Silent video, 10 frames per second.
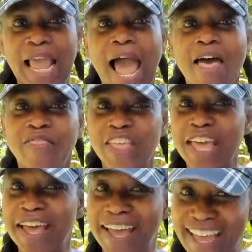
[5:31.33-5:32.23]
And
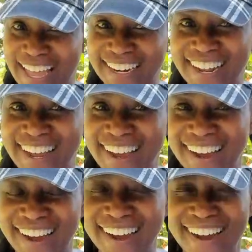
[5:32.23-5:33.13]
then
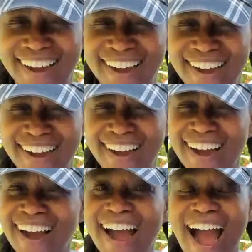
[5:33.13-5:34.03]

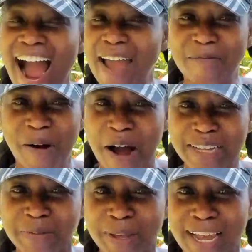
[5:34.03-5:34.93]
I
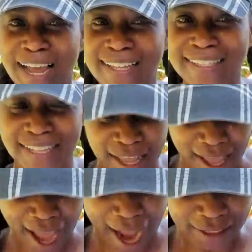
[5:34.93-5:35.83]
paused because
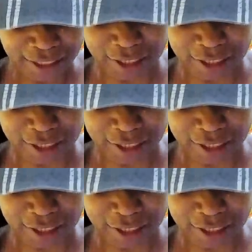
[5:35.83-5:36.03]
I just